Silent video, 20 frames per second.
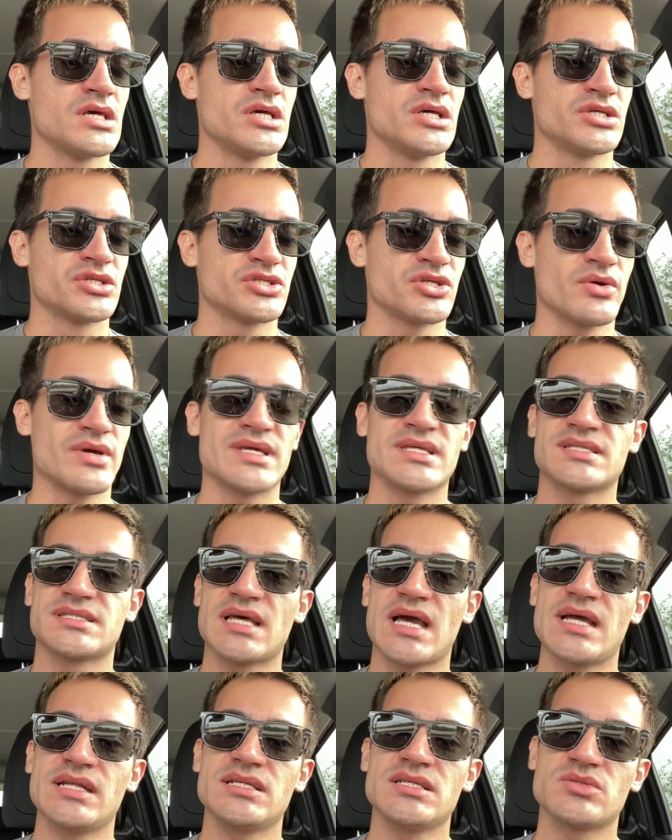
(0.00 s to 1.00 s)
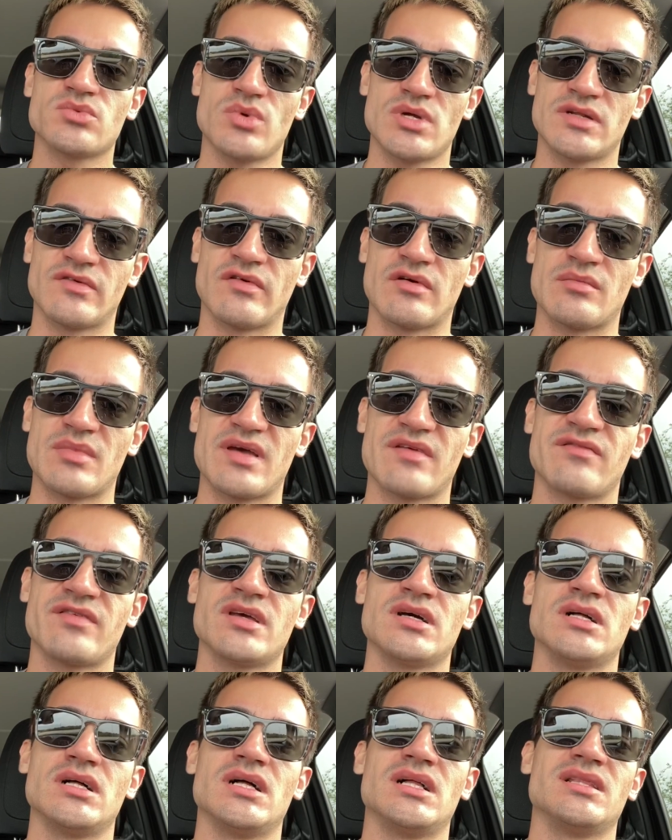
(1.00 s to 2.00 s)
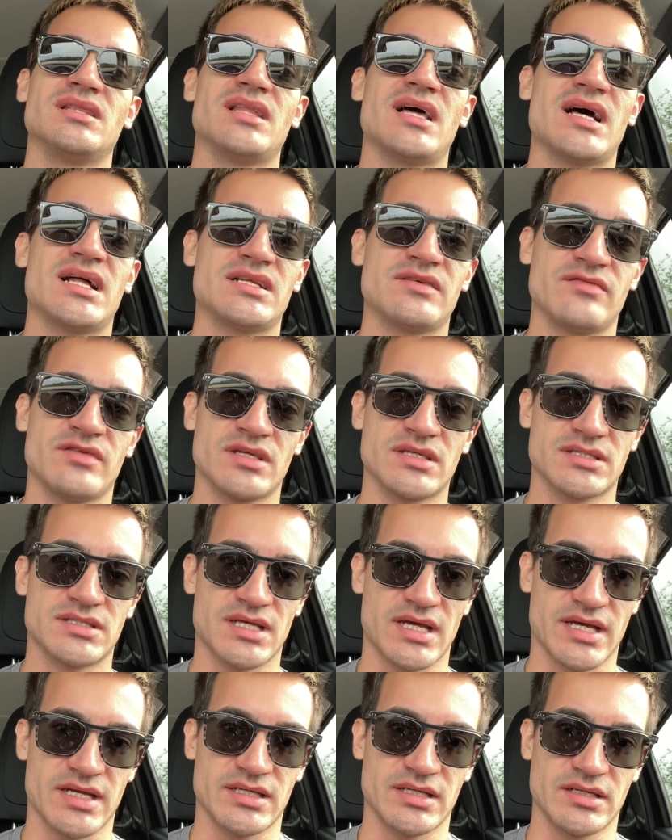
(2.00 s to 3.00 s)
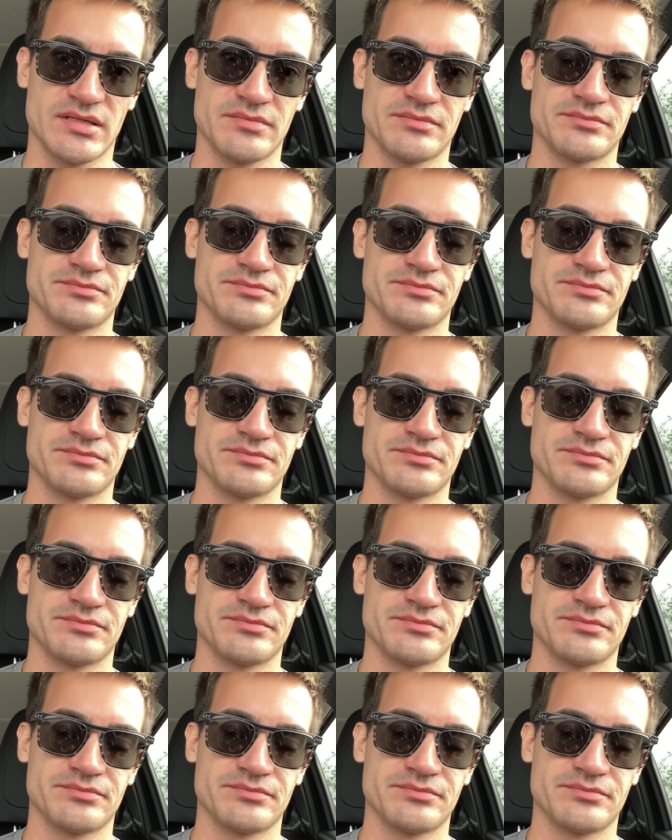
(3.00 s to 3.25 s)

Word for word: So anxiety is one of them. I feel a lot of anxiety.